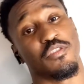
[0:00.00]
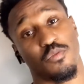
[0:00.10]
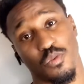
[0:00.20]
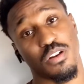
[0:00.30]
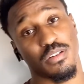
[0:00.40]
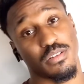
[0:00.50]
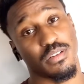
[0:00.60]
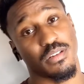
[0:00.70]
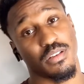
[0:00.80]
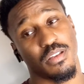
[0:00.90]
You gonna work?
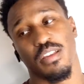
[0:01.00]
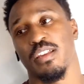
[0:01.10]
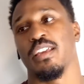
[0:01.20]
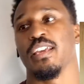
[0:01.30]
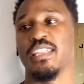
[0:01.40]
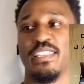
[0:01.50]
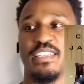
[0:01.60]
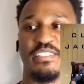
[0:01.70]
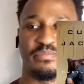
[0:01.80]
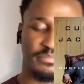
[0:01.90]
And
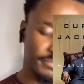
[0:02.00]
then